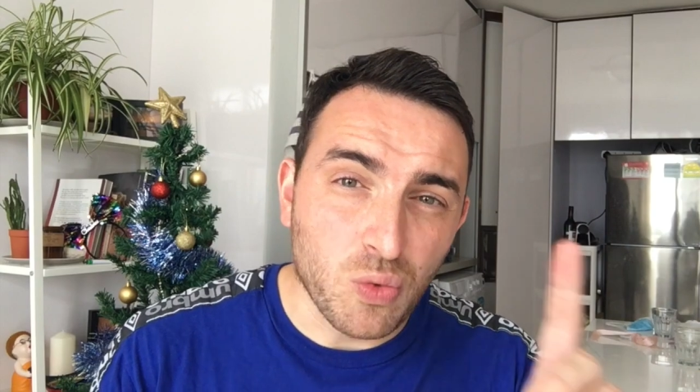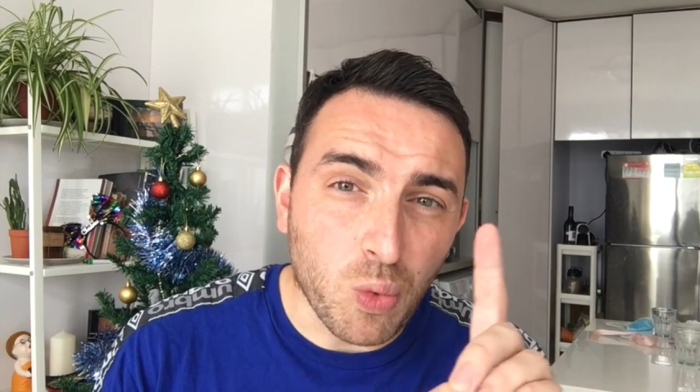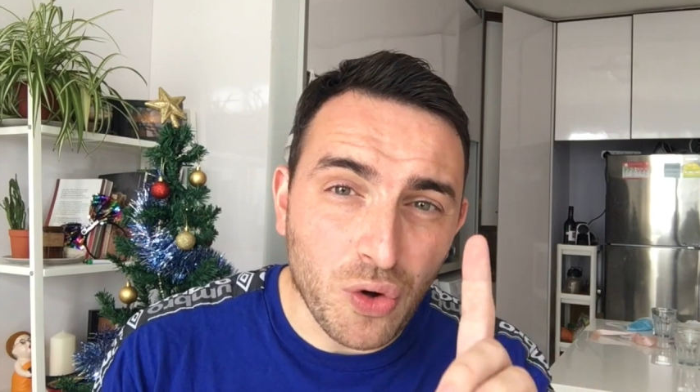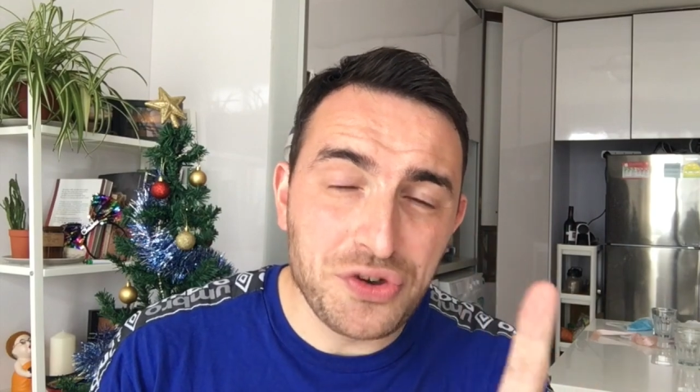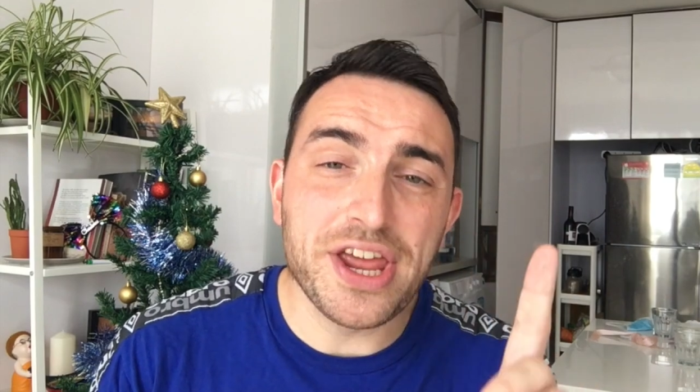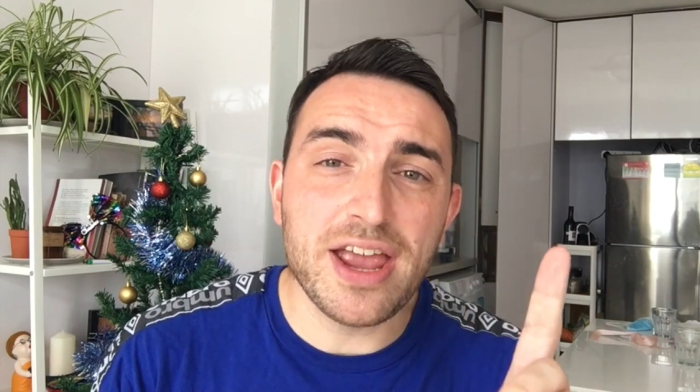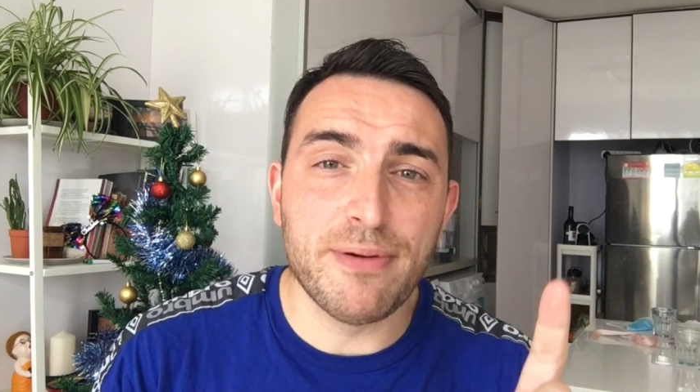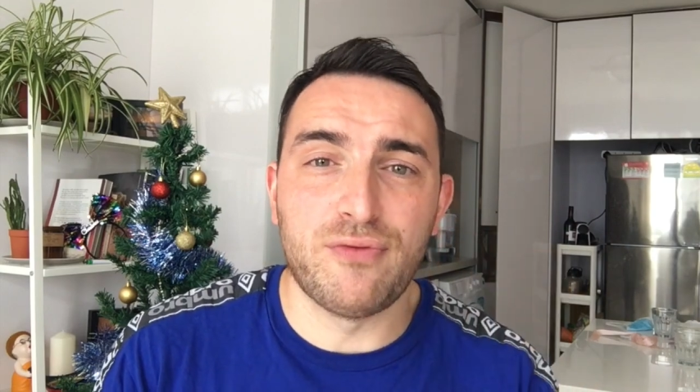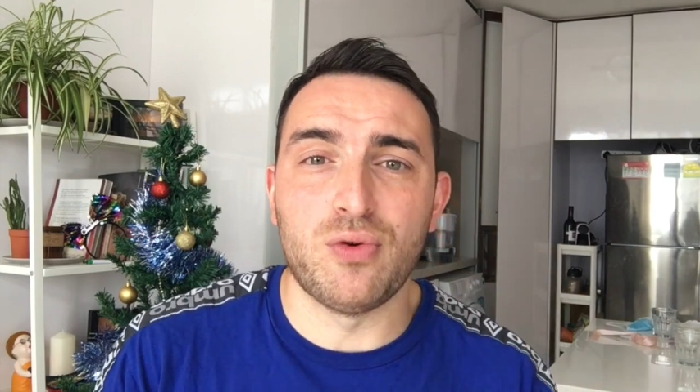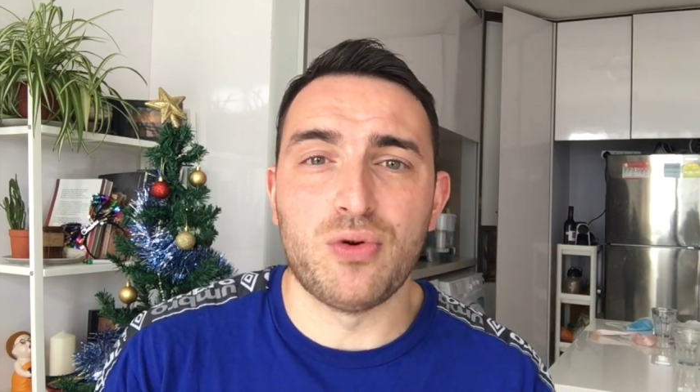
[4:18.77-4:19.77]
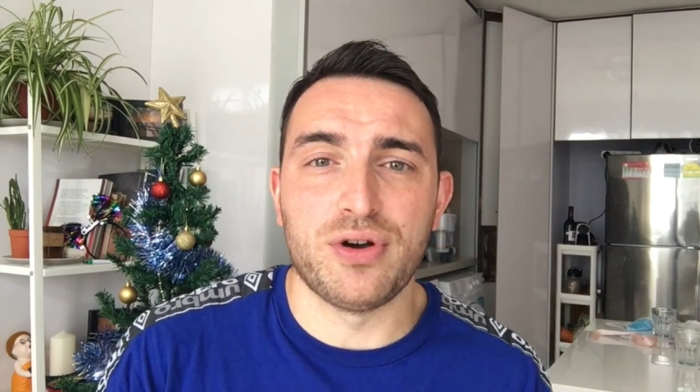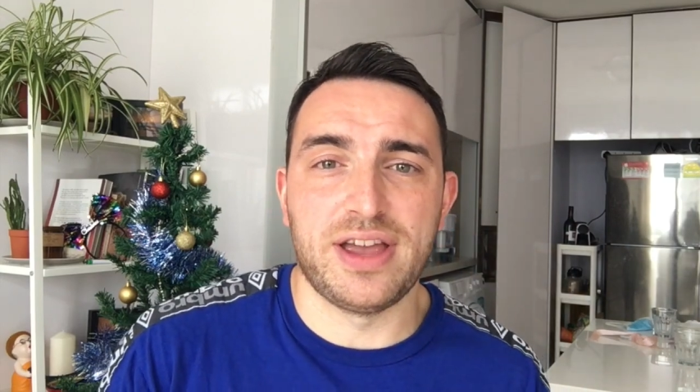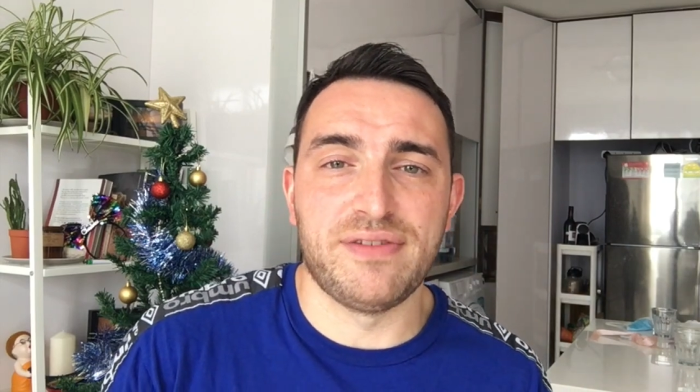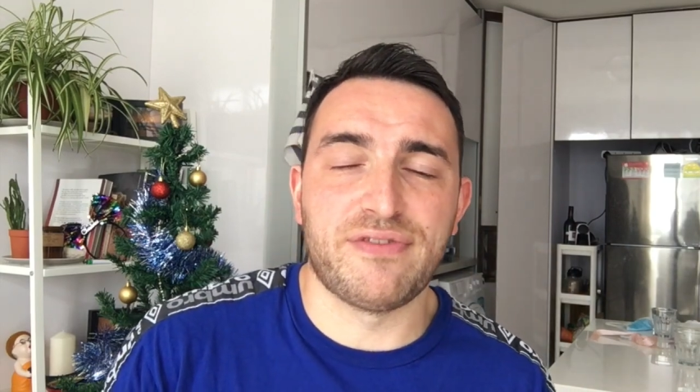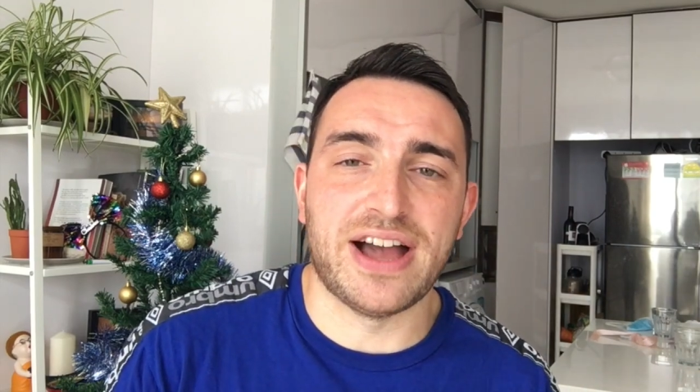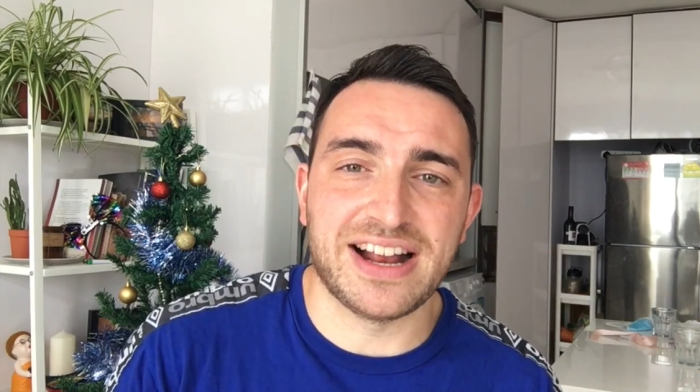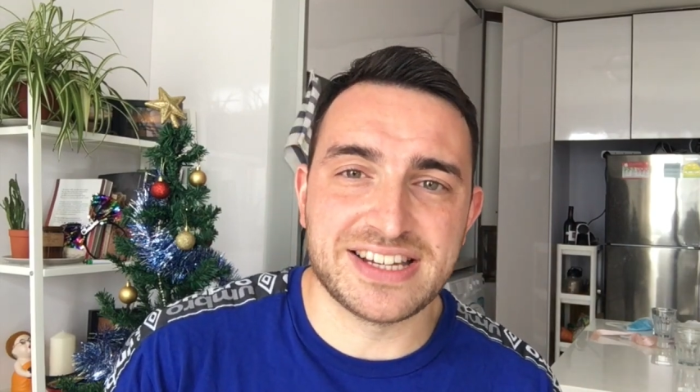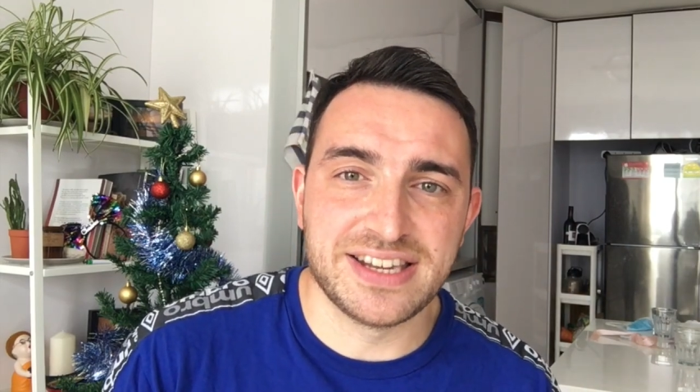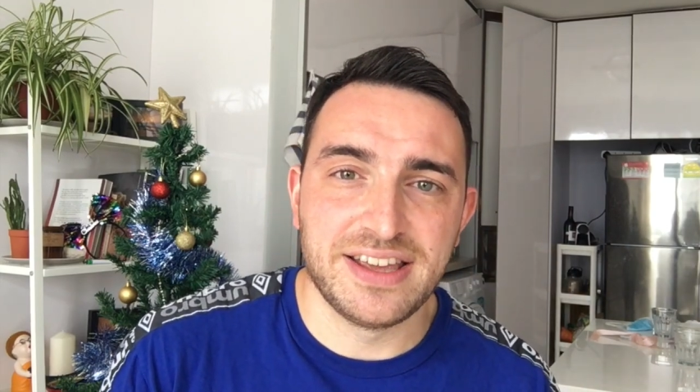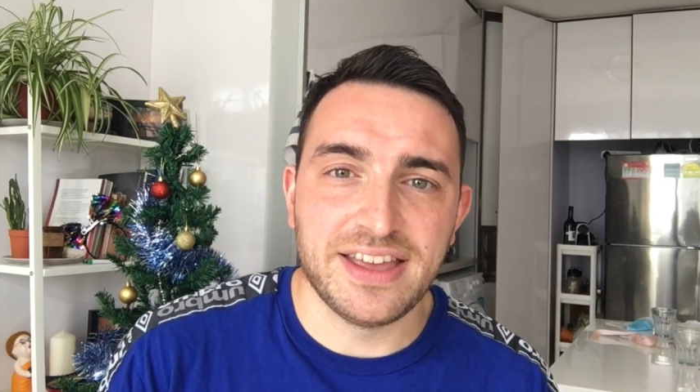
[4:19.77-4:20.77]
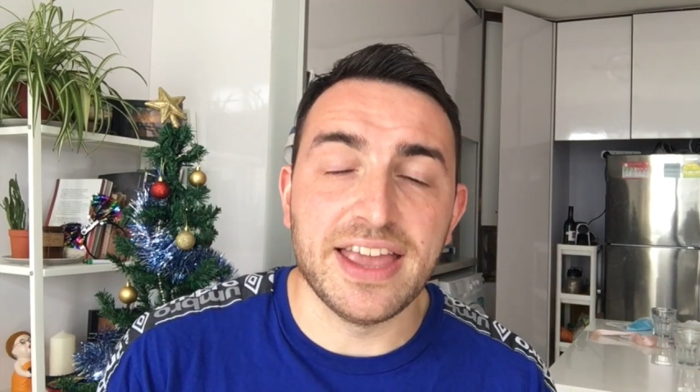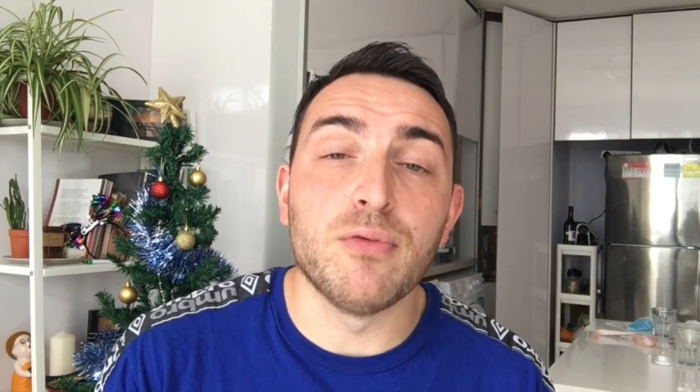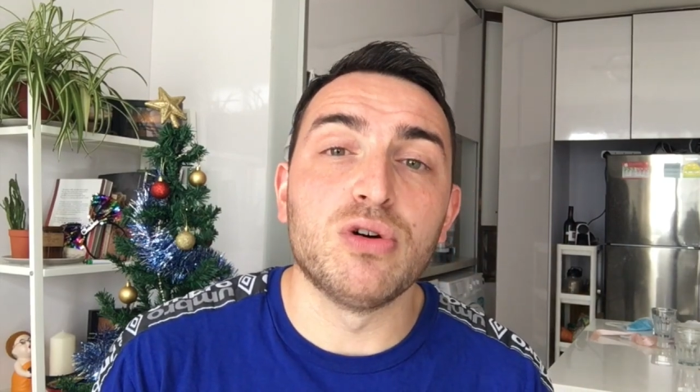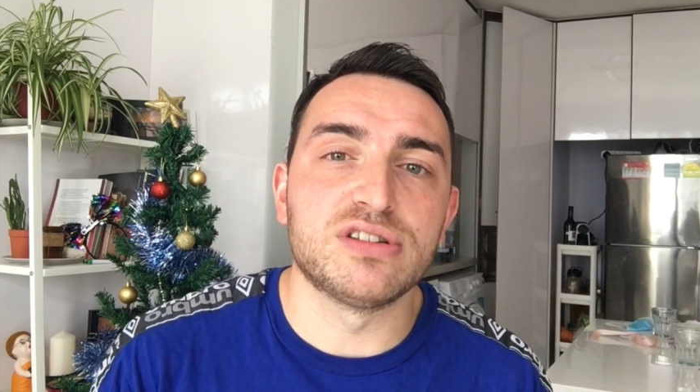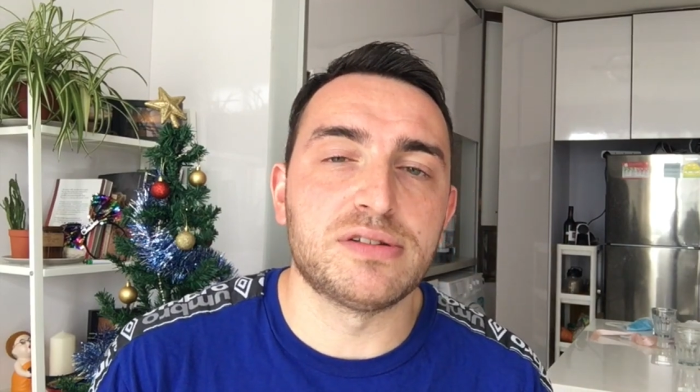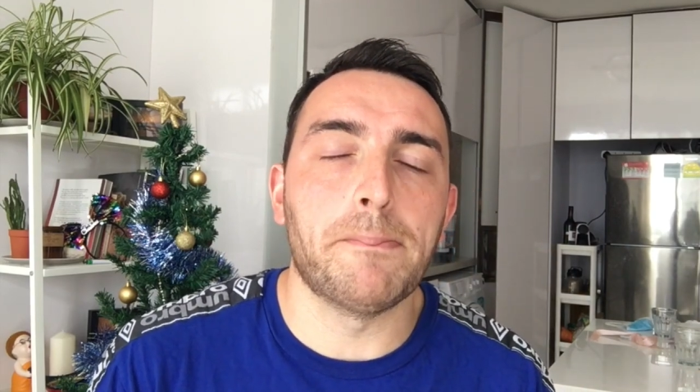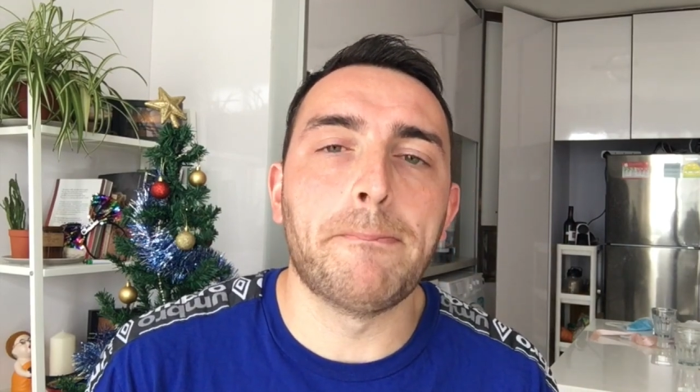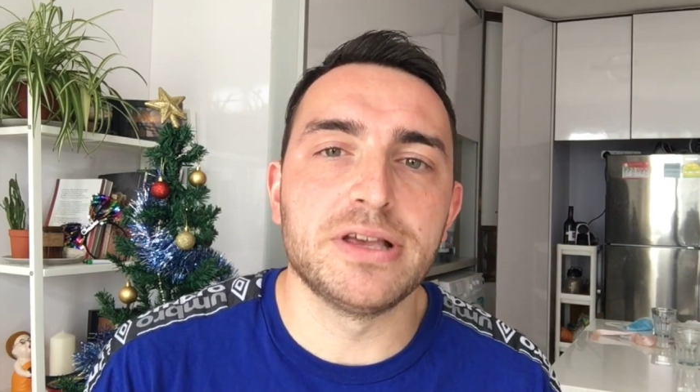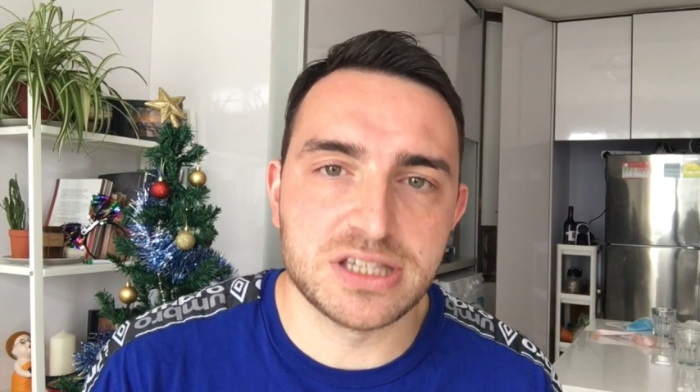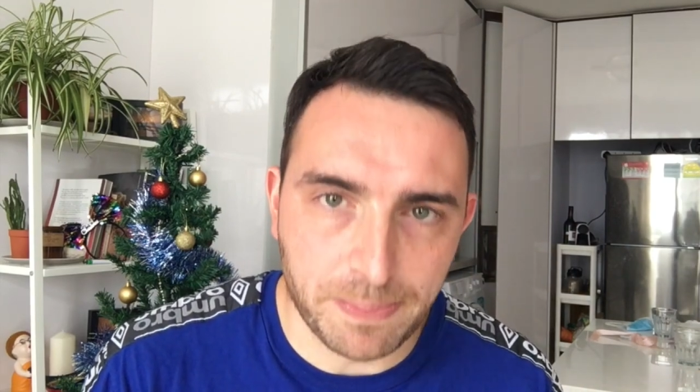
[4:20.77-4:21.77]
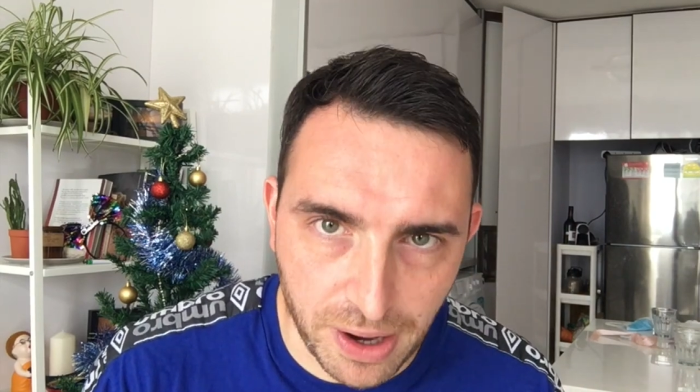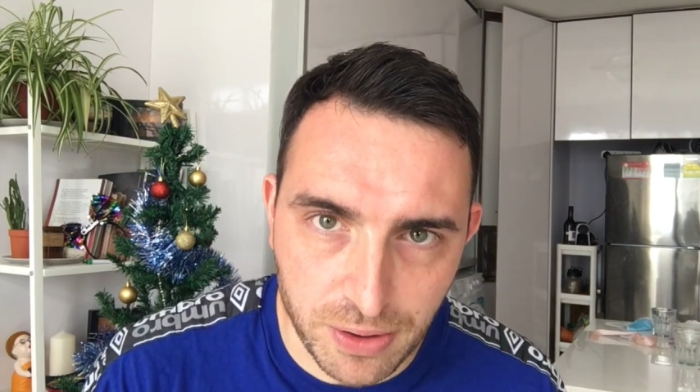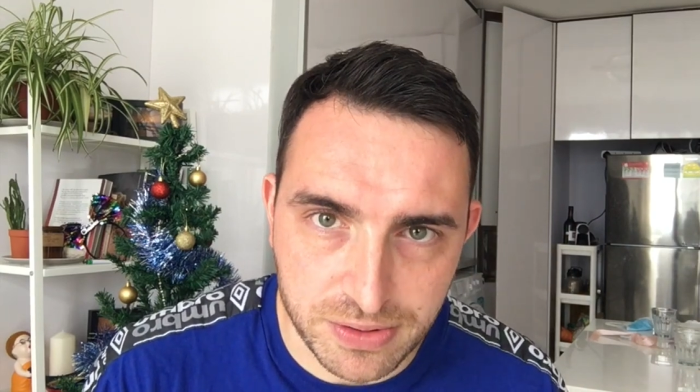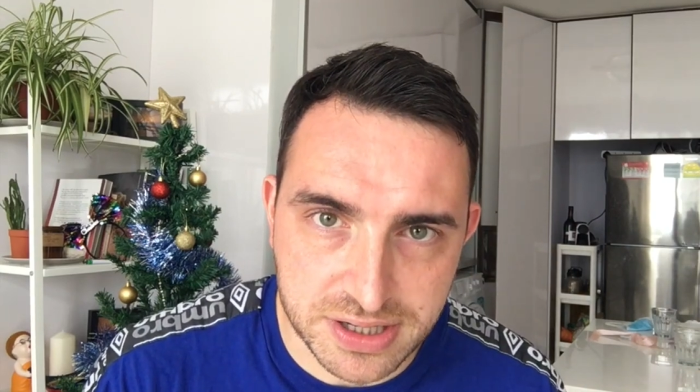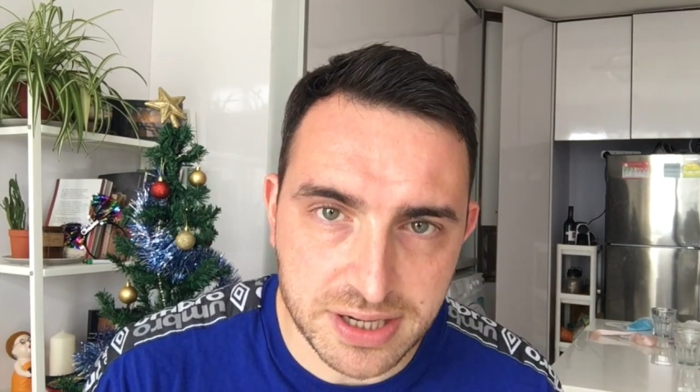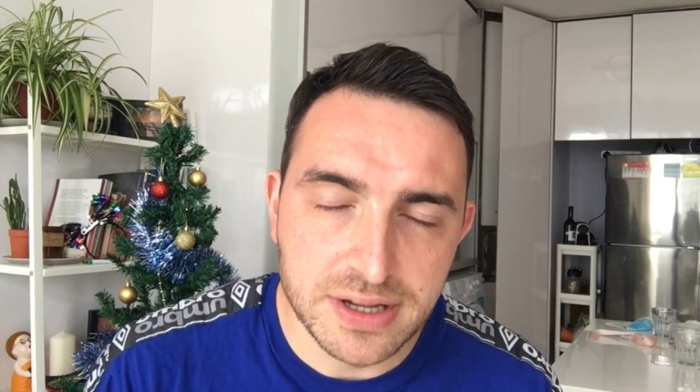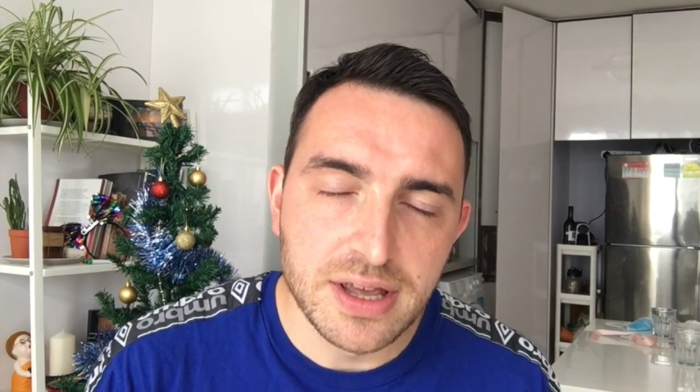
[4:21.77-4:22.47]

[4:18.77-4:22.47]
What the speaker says: one day before, in fact, it was postponed.